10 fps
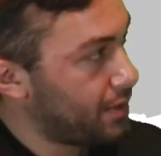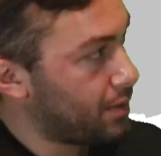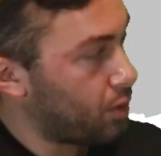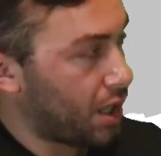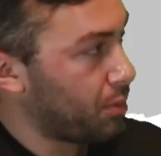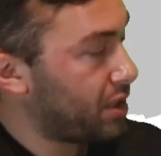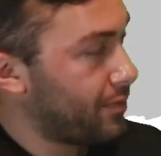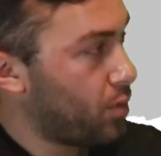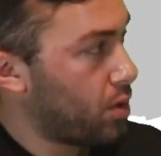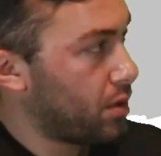what I'm
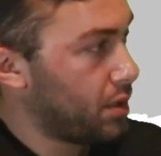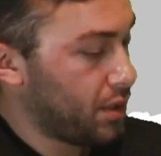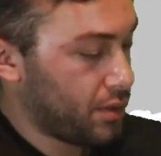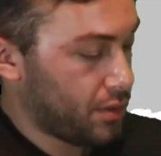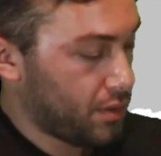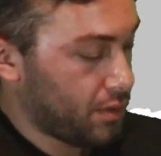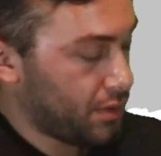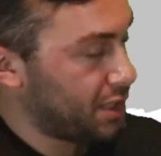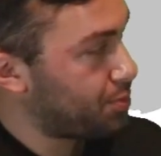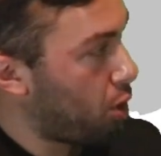looking for,
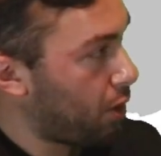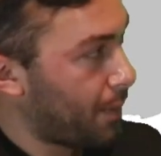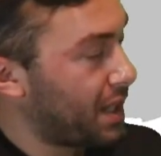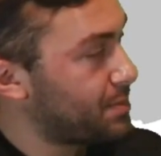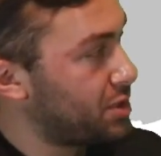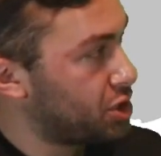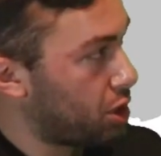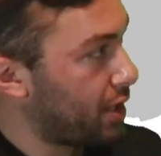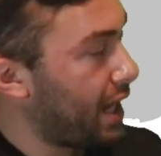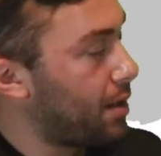this program has been
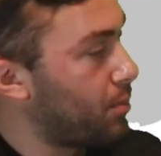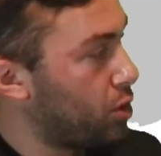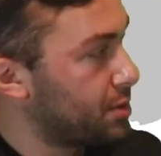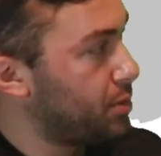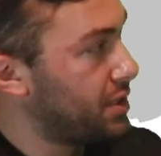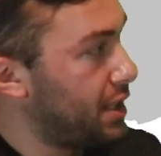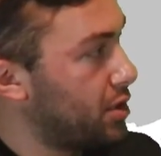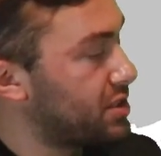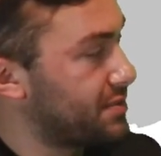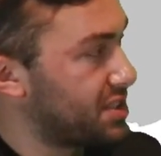churning out multiple
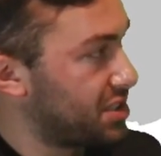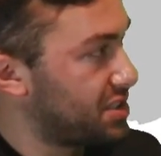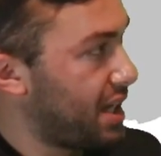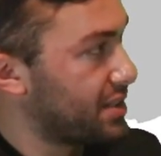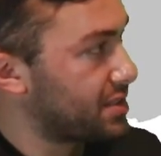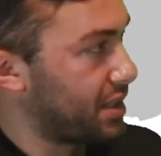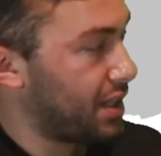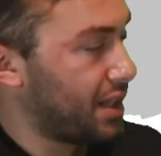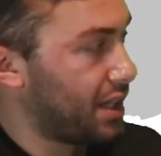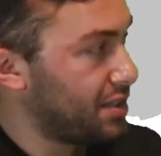years of success. And
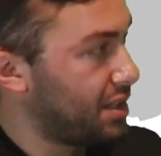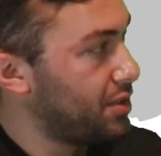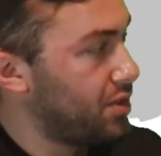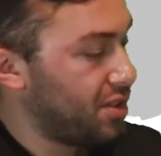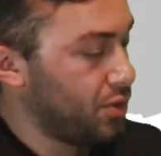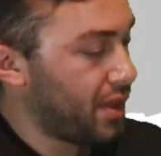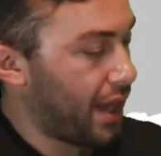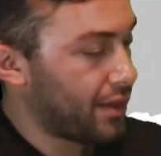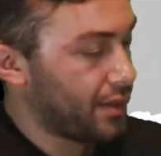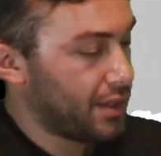can they continue to do
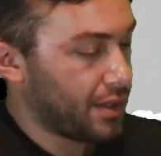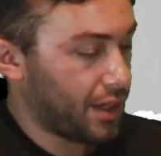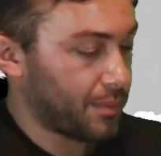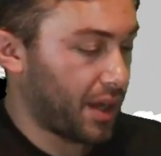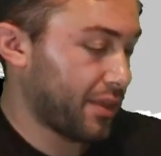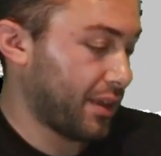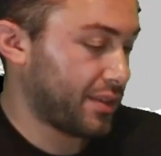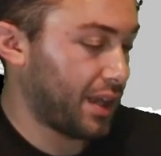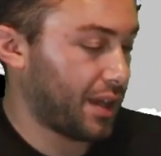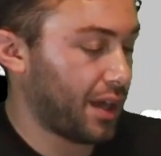that? I think
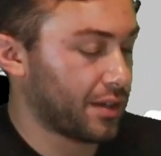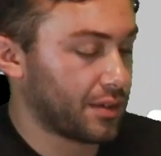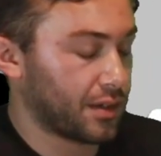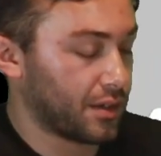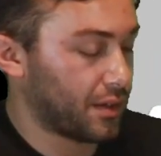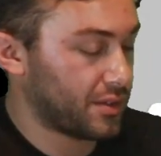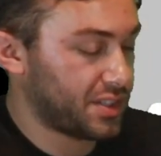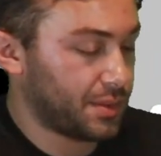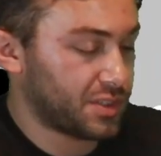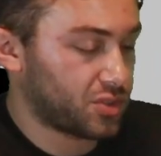they can. Another
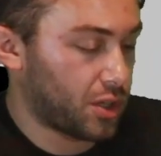team let's talk